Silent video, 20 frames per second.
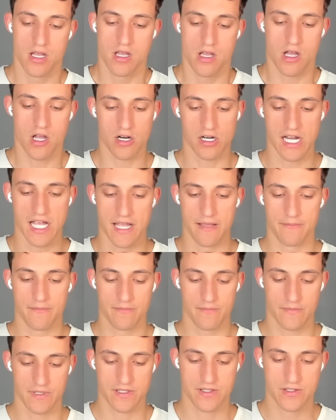
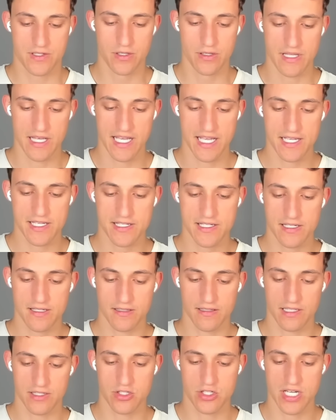Alright, let's do this.
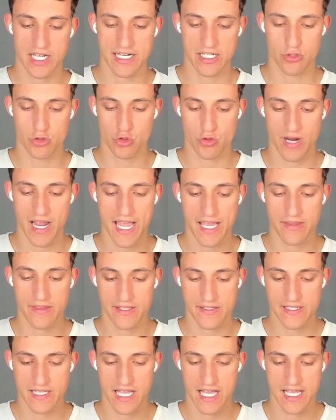Let's try to drag
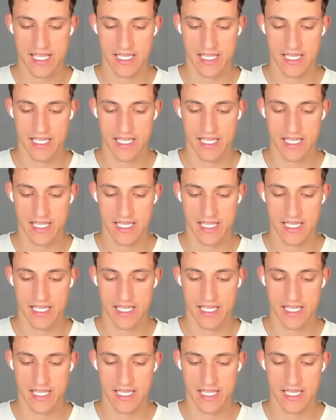this guy